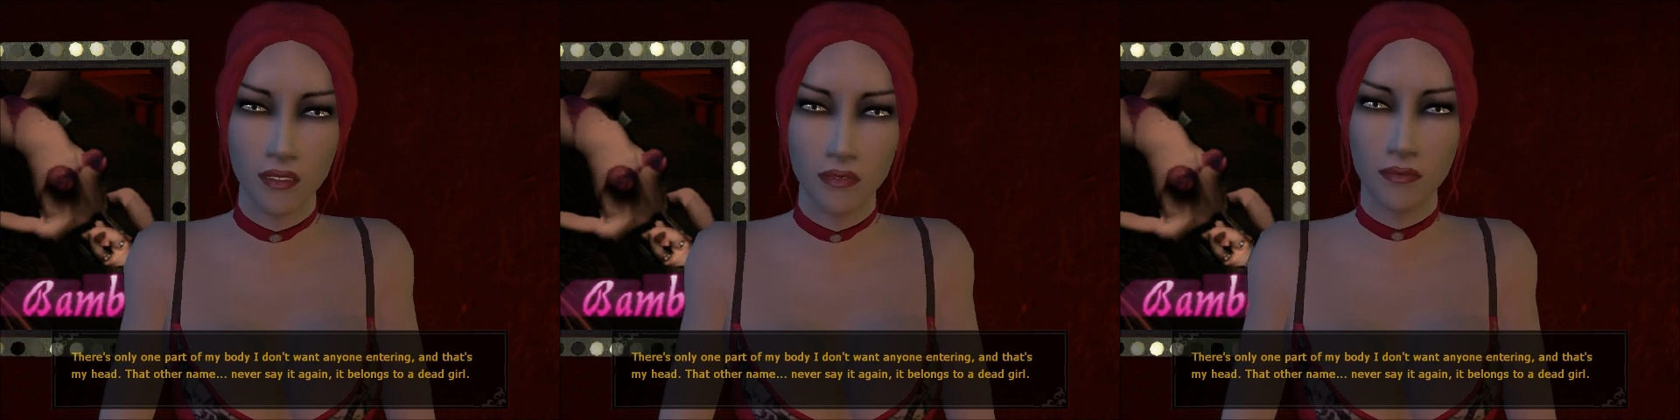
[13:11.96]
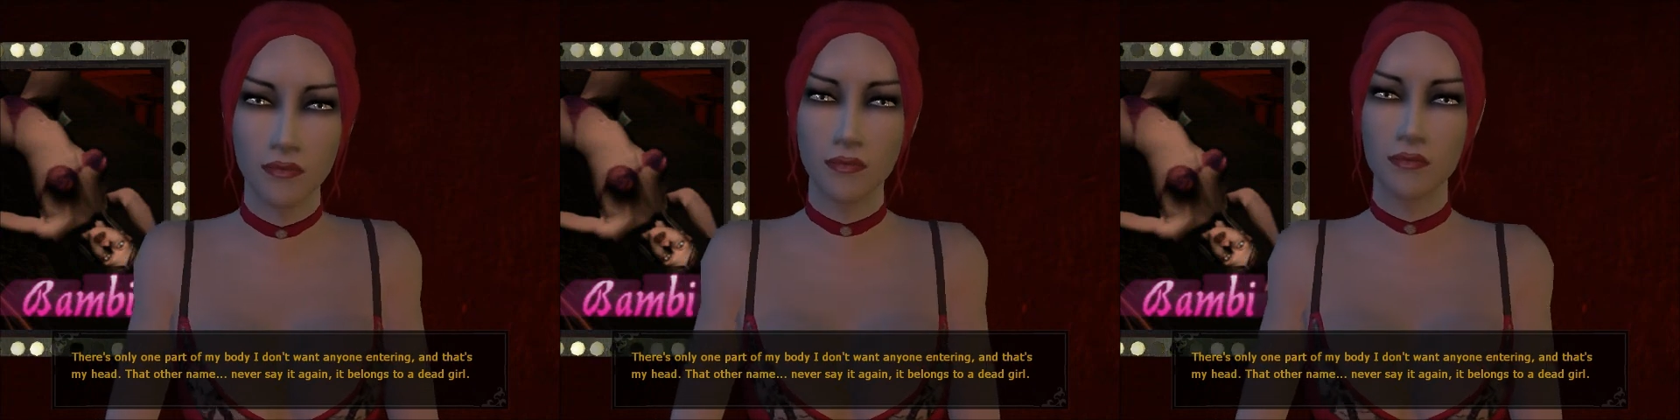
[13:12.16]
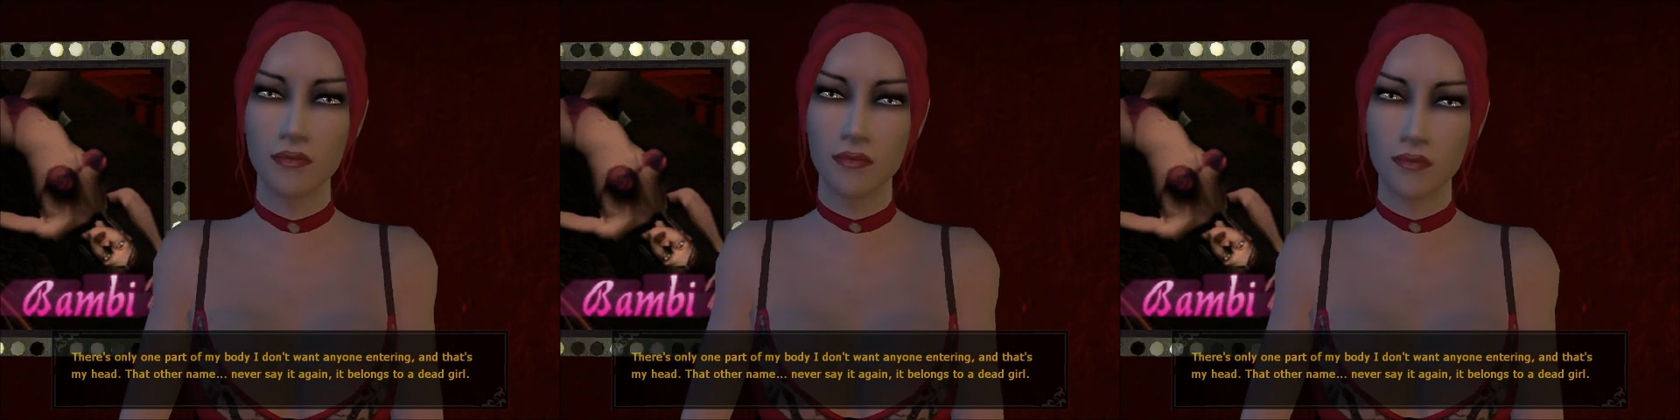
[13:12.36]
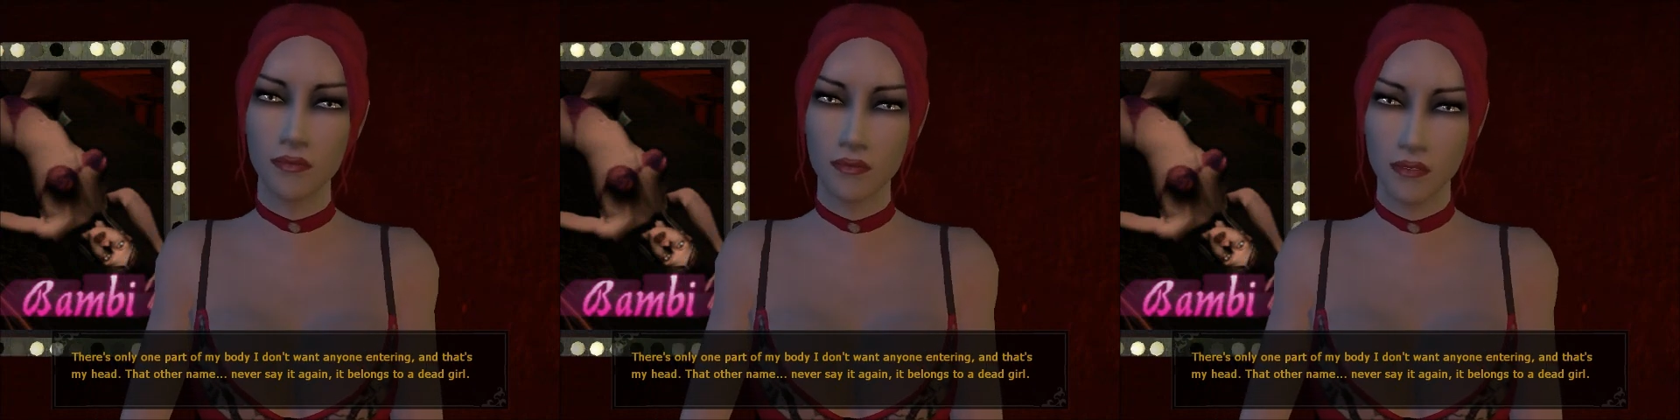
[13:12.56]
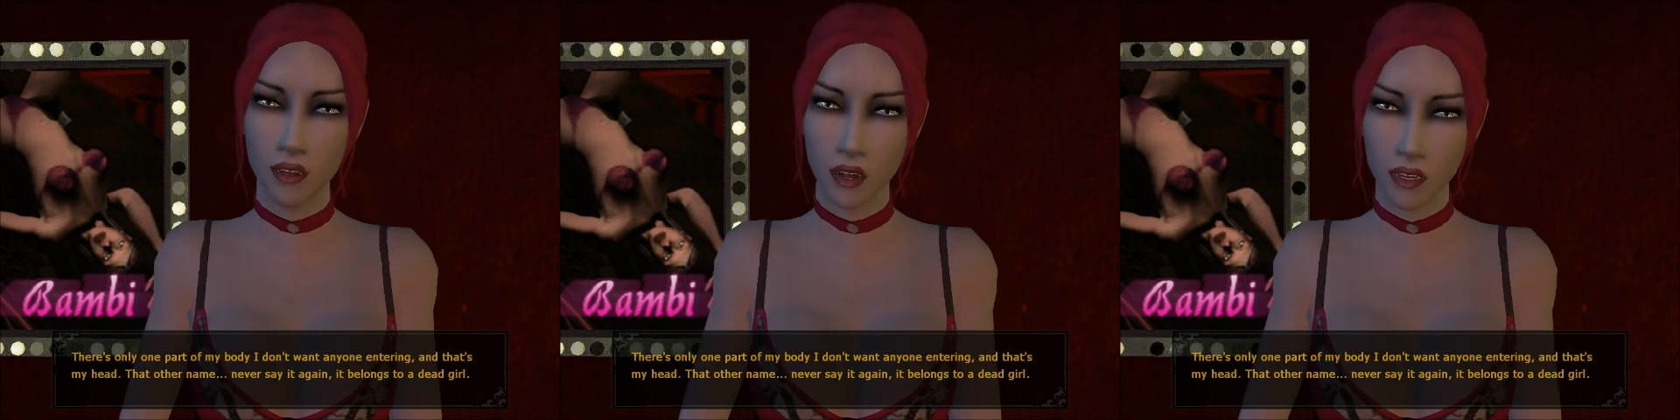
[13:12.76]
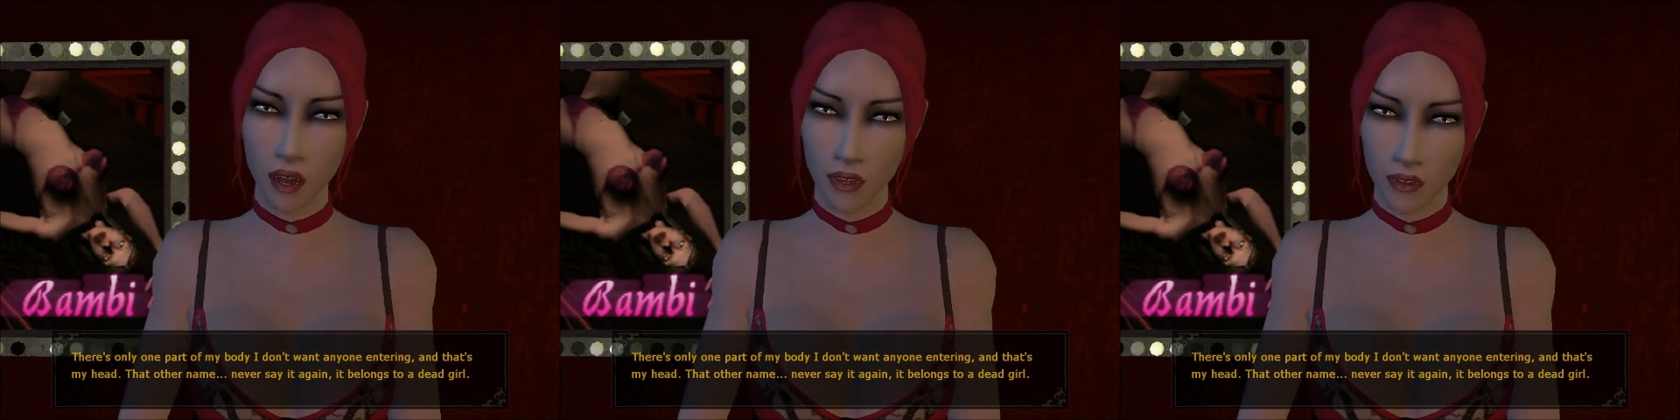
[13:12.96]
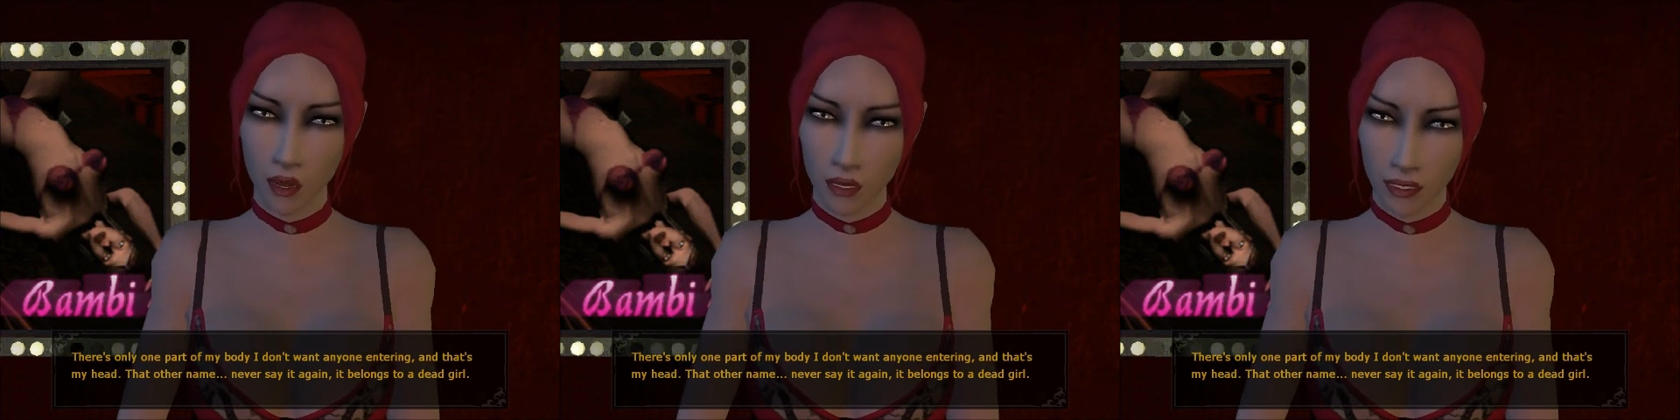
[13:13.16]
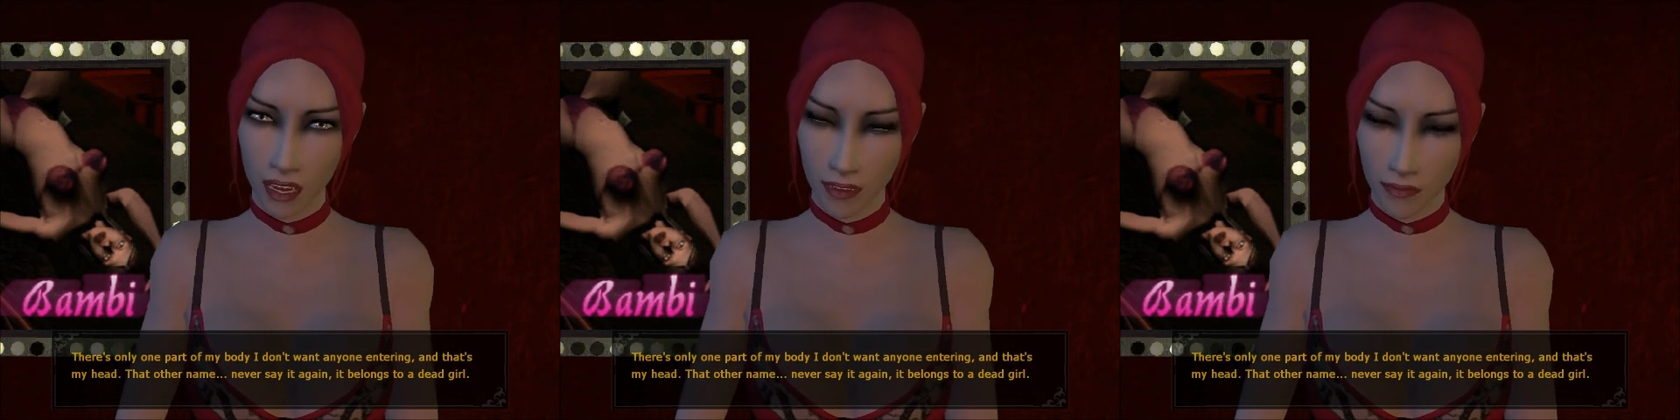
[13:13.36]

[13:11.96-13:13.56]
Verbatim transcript: Oh, really? That other